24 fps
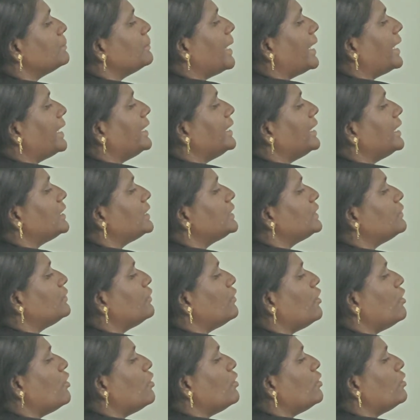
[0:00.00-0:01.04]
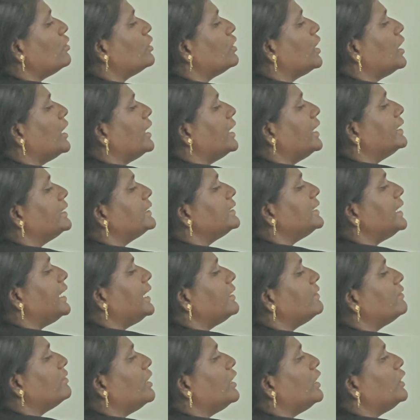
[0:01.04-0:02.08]
minus 4 is
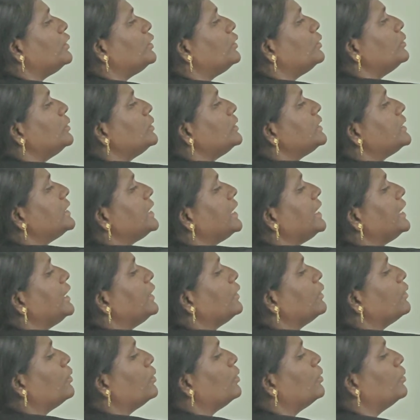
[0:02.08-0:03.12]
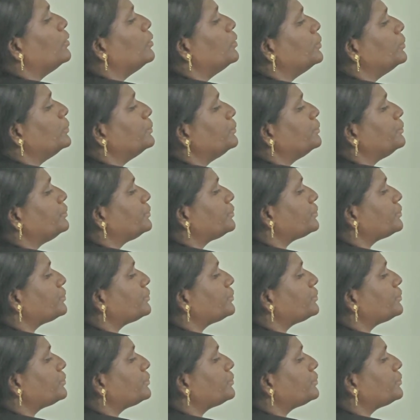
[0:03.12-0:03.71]
equal to 0.